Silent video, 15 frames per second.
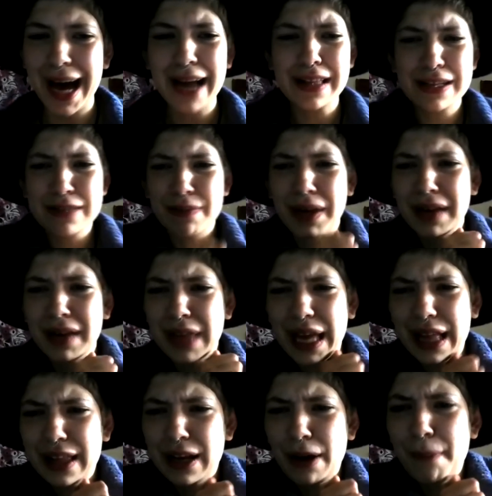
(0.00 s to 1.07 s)
and it's me with like
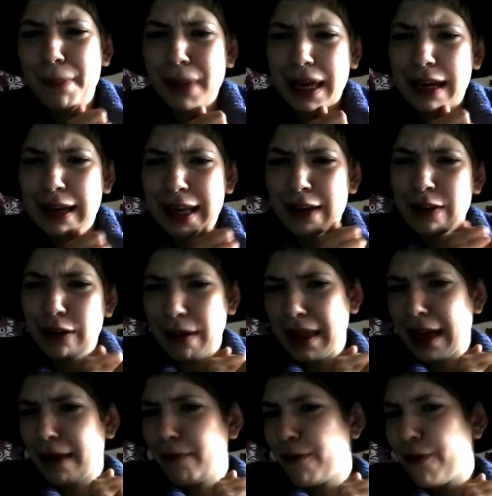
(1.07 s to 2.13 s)
a little blinky with my
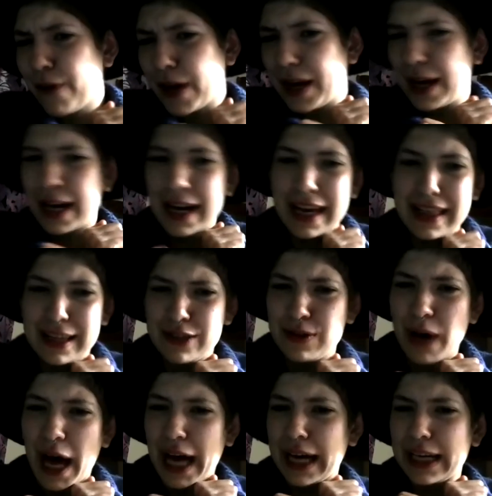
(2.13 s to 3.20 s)
like foot in the
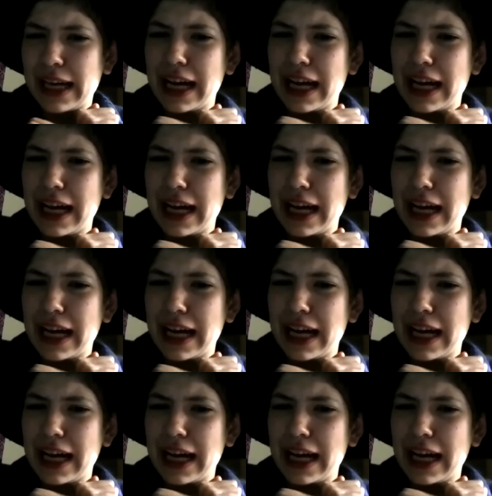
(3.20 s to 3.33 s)
trunk,